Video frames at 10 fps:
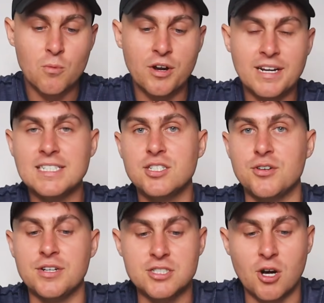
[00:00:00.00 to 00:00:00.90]
And what you need to
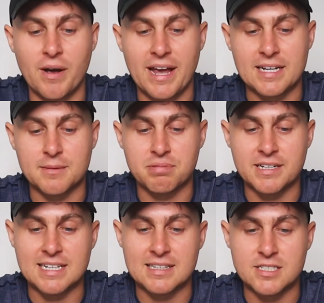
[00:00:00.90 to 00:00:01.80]
do is go ahead and
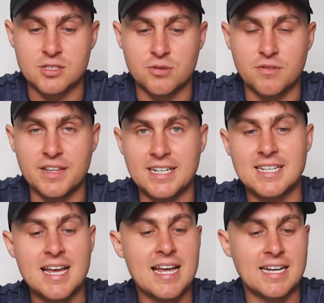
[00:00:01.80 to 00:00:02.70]
complete at least 2 of these.